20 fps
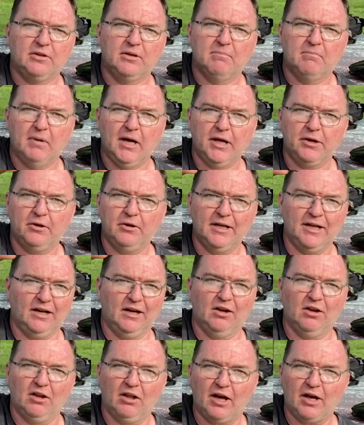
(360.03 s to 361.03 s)
metal, and a
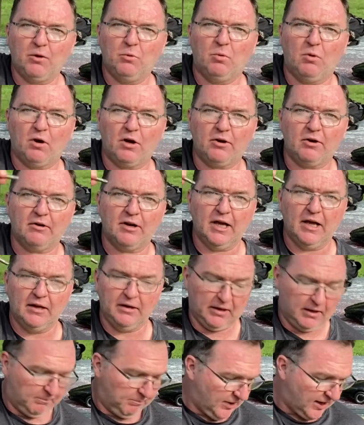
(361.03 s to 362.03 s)
lot of water and
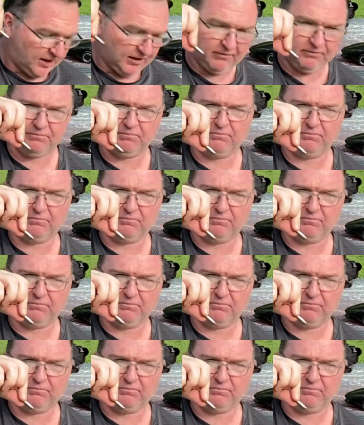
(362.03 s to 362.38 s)
about